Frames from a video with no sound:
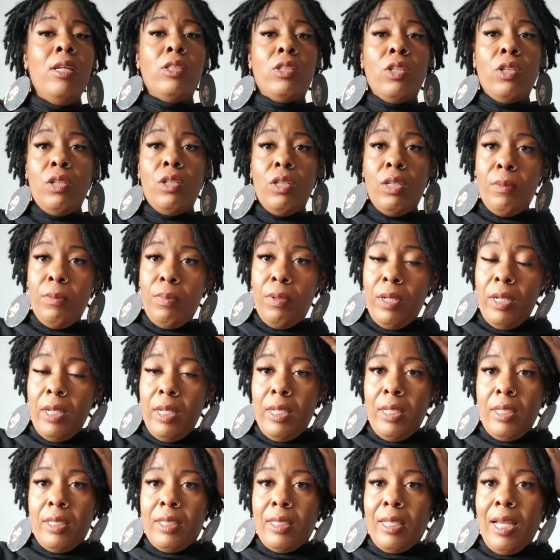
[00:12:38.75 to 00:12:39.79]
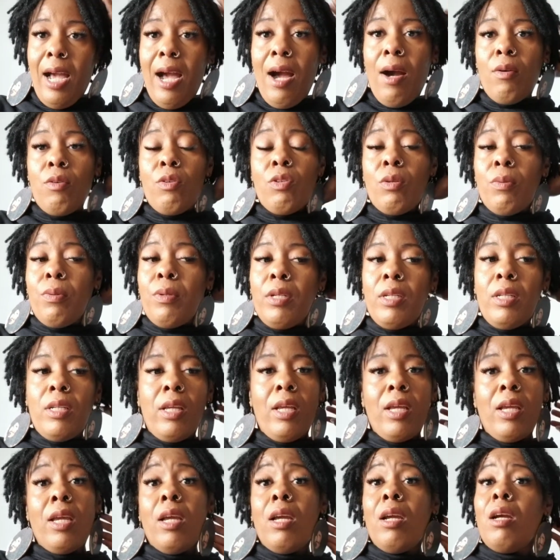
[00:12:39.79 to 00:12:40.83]
So you can put it in the scalp, you can put it in the
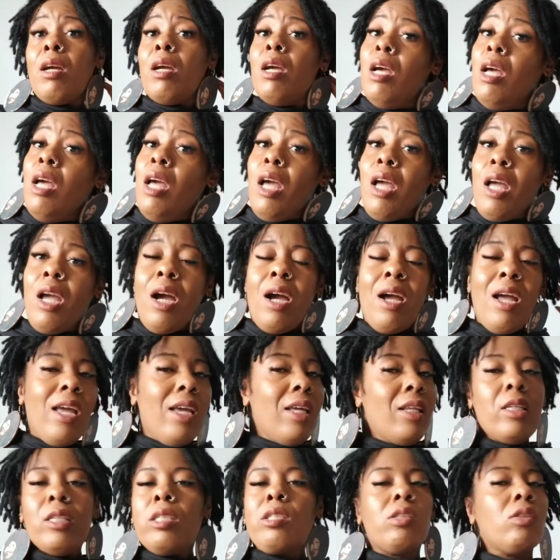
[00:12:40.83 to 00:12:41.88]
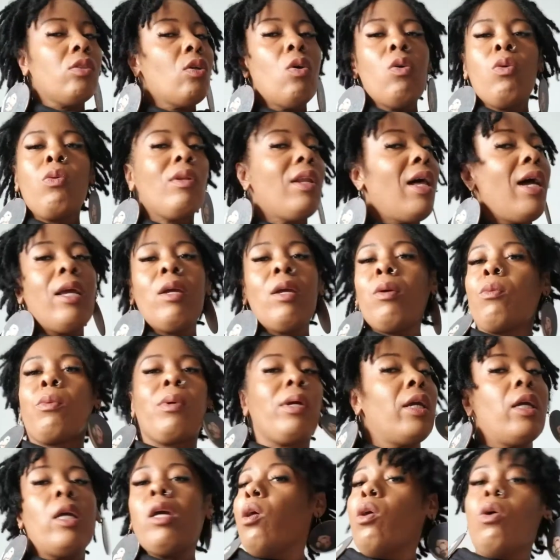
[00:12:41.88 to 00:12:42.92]
hair, and it is so
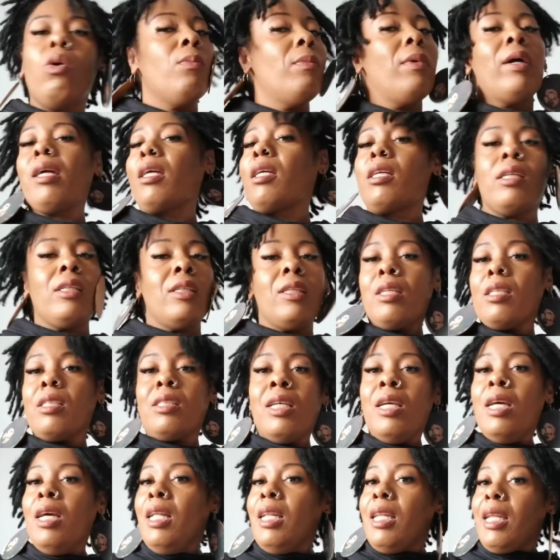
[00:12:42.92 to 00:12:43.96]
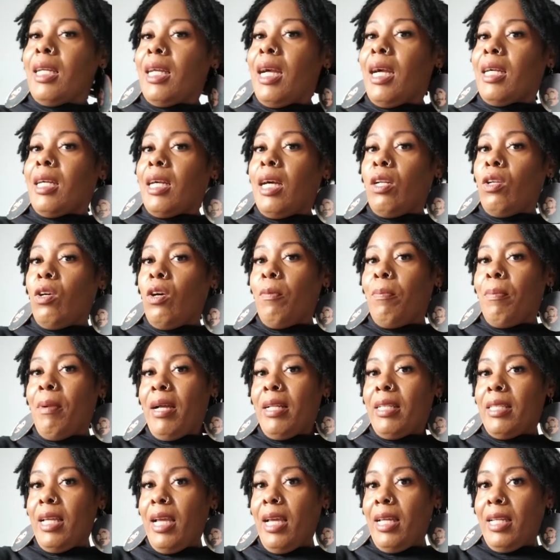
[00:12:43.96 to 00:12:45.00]
lightweight. Oh my goodness. Like, I cut off
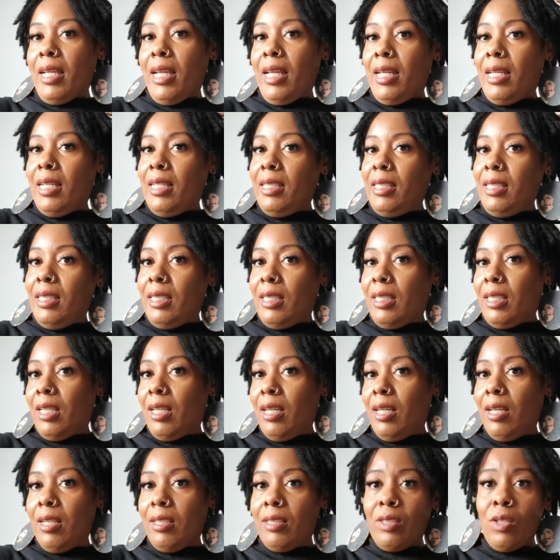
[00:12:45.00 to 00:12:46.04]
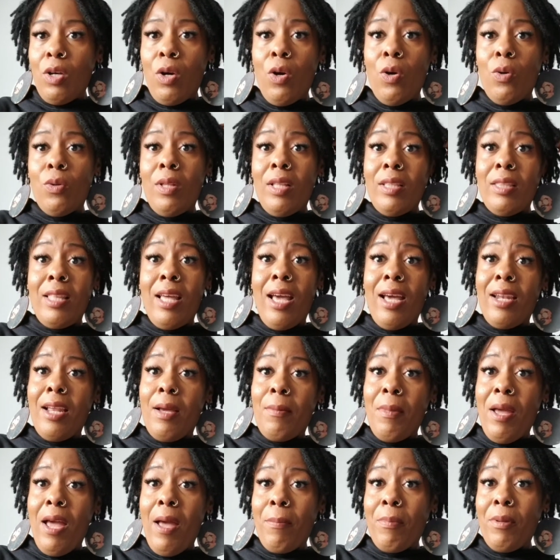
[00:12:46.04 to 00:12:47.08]
my dead ends, so that
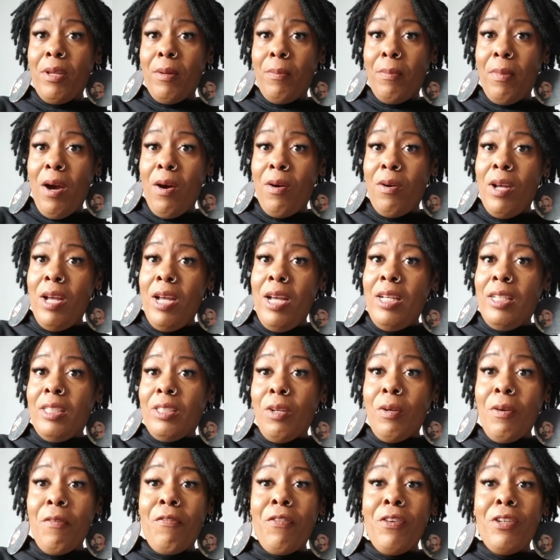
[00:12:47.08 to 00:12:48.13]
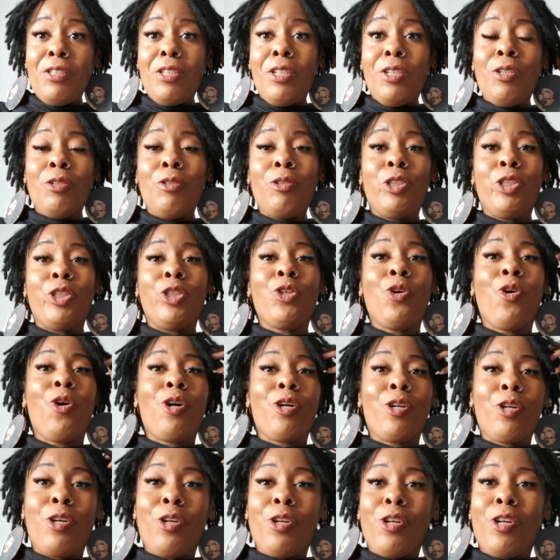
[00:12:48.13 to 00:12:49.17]
I'm happy about. So it feels a little
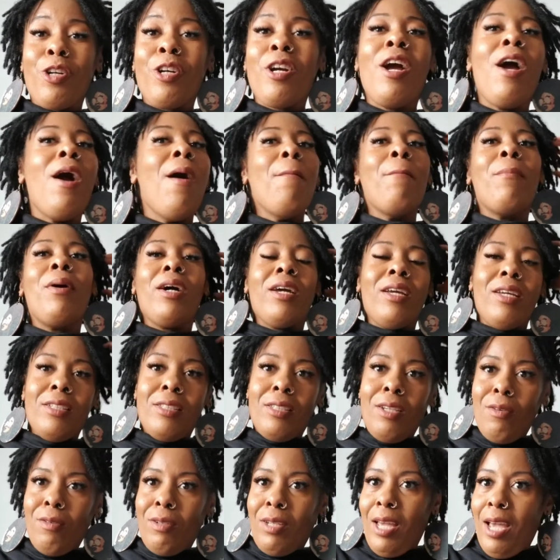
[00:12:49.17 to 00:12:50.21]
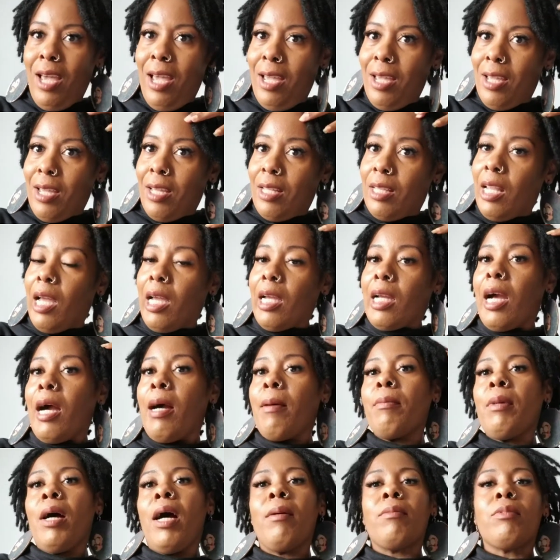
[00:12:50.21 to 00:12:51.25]
shorter, but it's okay. Like,
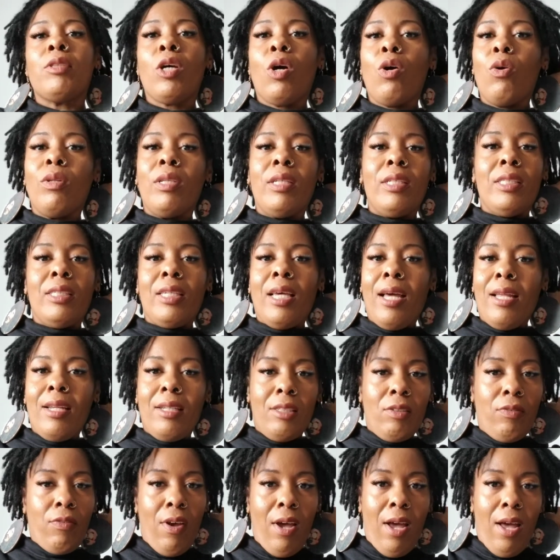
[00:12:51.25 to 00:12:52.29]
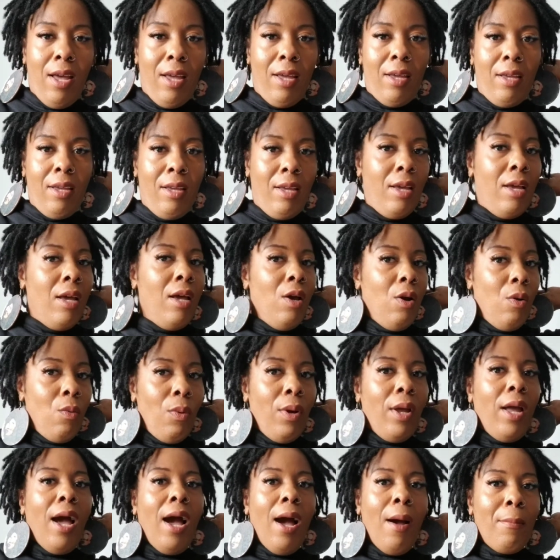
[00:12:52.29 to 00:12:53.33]
I'm totally satisfied
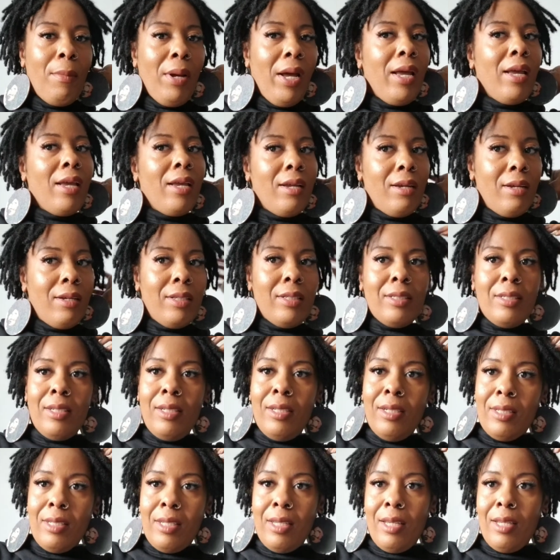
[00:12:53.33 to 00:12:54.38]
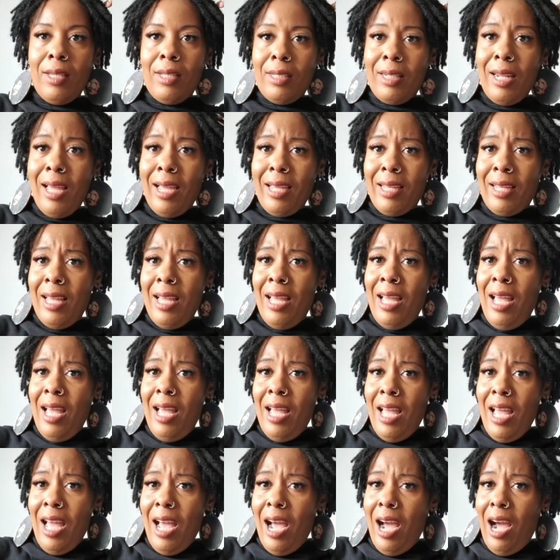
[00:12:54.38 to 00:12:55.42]
with how my hair is looking. Like,
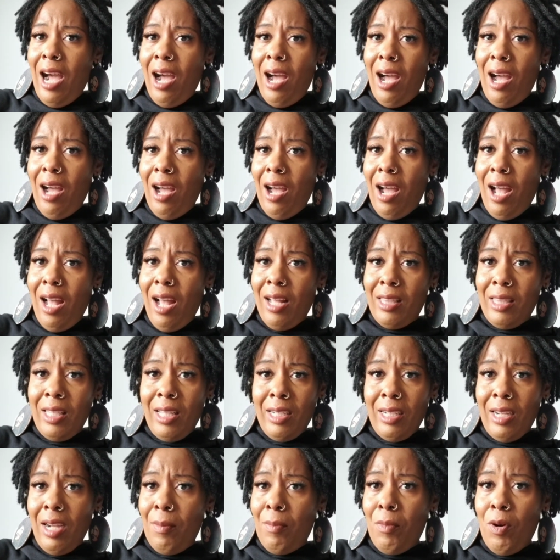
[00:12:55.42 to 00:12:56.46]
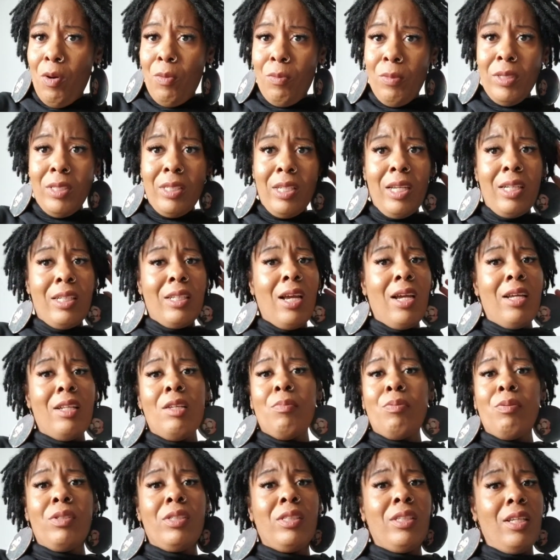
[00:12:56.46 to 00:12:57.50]
I think I'm almost like
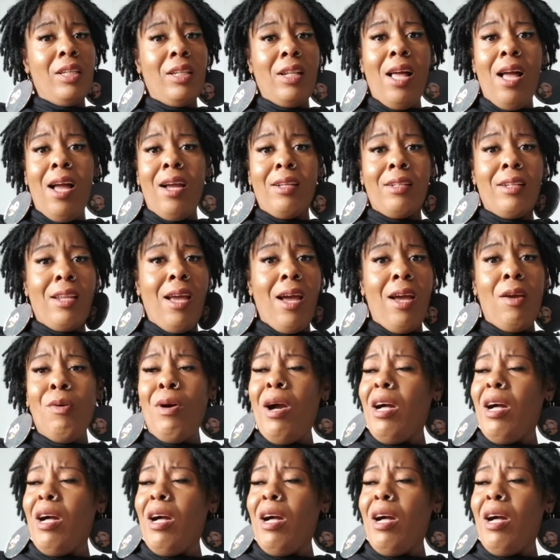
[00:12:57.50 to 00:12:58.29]
90% locked now.